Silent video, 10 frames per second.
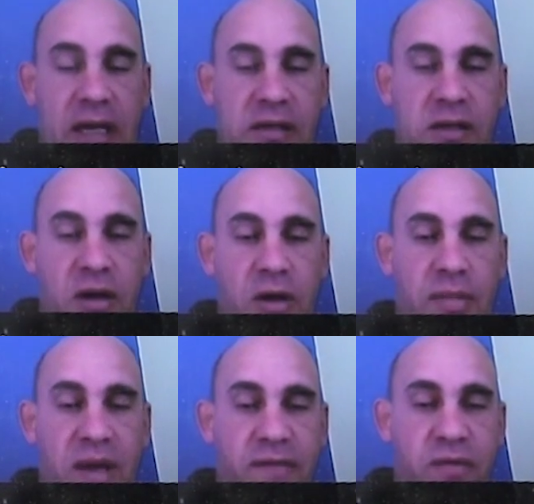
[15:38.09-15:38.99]

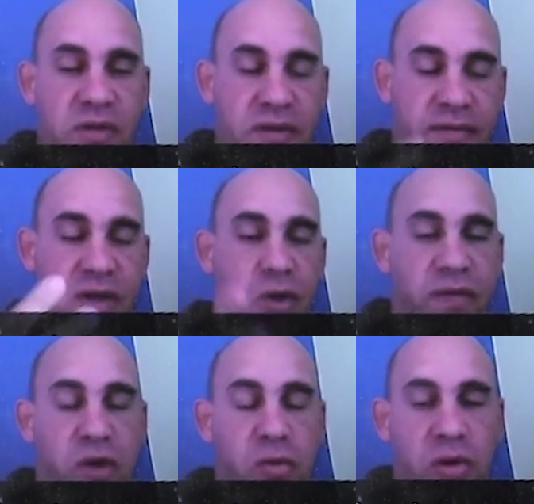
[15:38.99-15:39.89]
So Barefoot's
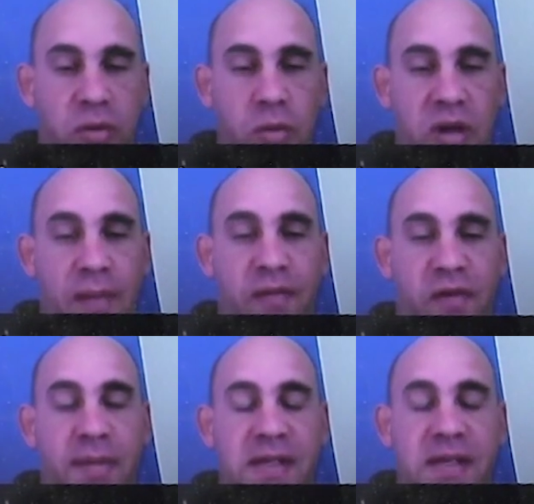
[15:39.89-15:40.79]
official view would
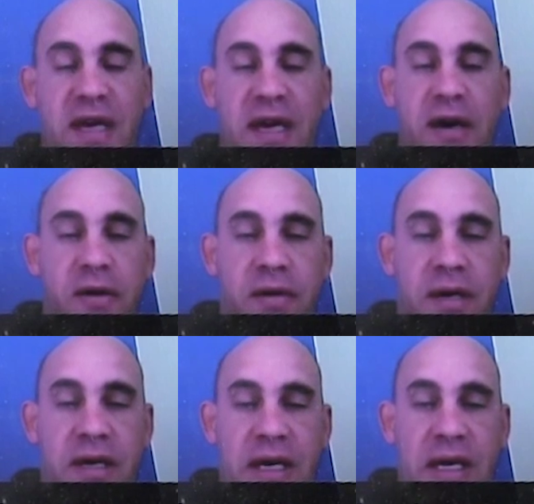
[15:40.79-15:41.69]
come from the
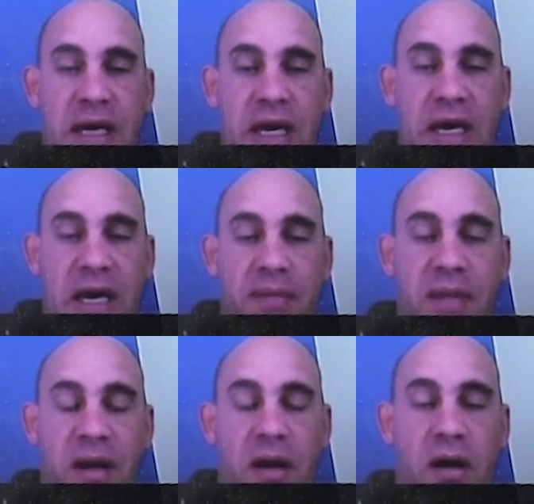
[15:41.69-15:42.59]
CEO,
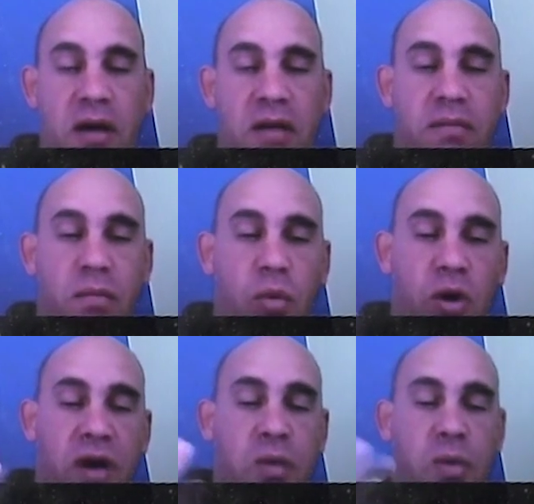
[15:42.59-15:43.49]
but I would be
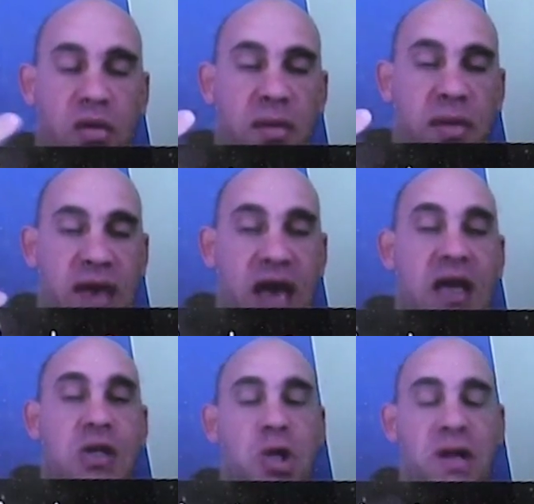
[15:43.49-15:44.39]
working with some of
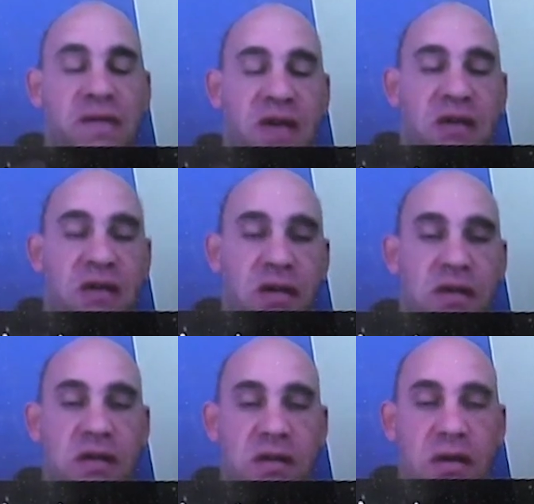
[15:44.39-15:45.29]
the angel
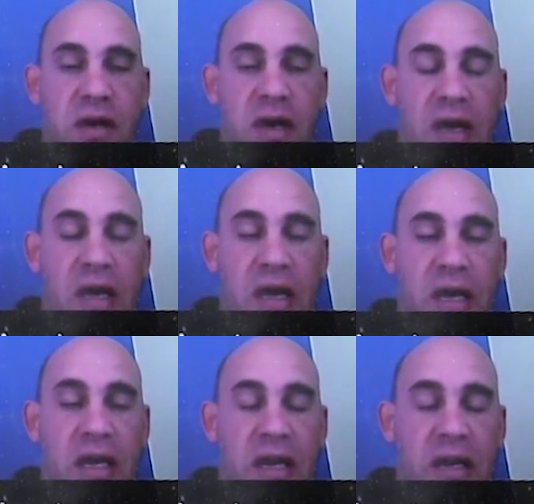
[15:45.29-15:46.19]
investors
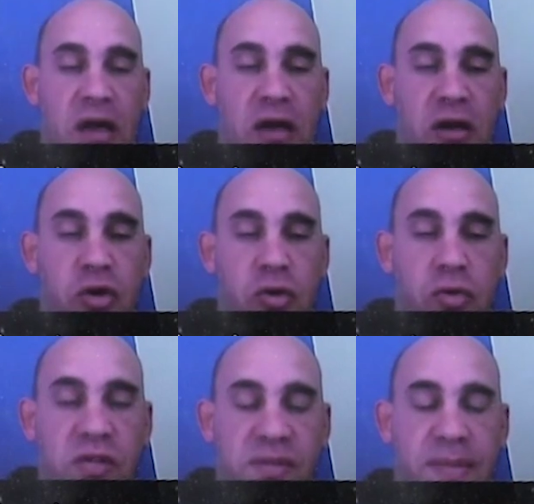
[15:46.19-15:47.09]
in a
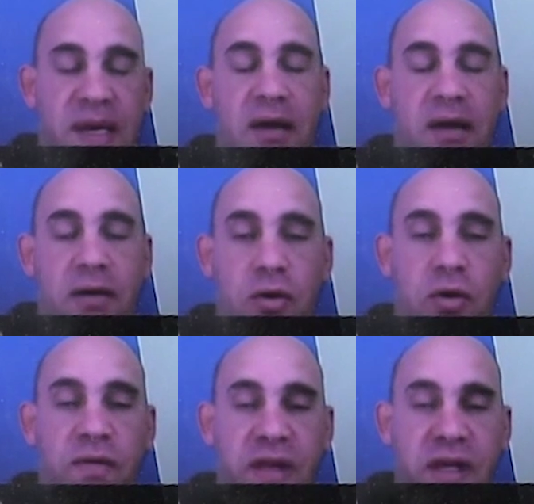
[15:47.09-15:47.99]
new spin-out
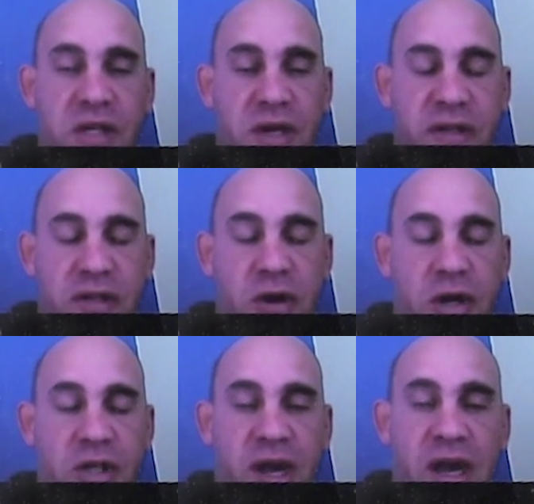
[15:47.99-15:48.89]
called Village
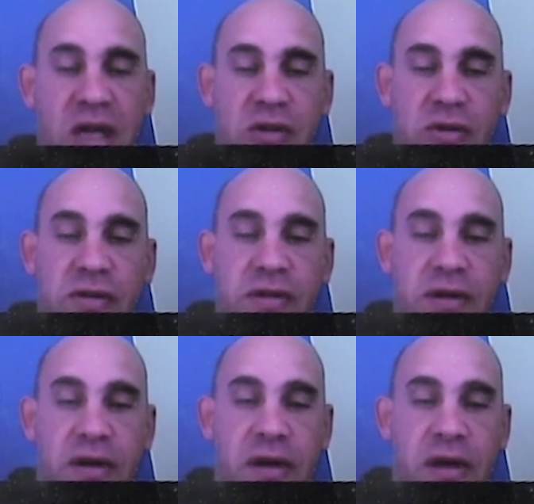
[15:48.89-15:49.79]
Infrastructure
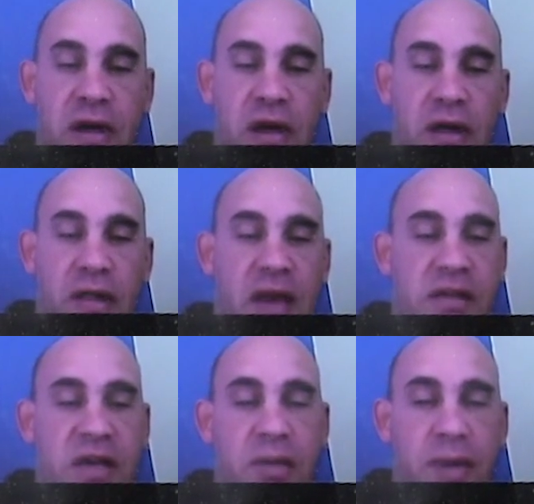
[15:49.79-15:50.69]
Angels that
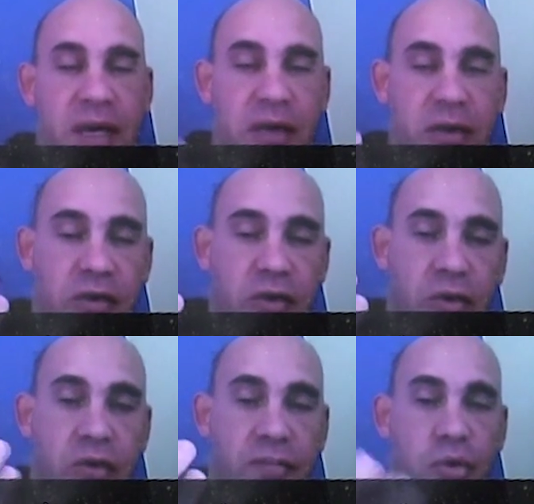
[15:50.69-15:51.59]
is helping
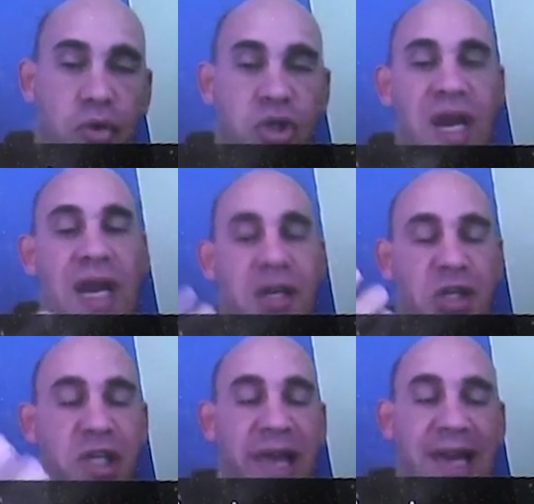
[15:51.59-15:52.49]
to push
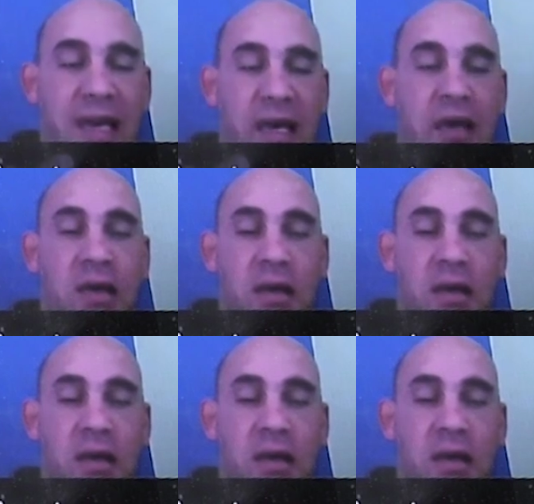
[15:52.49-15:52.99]
energy lending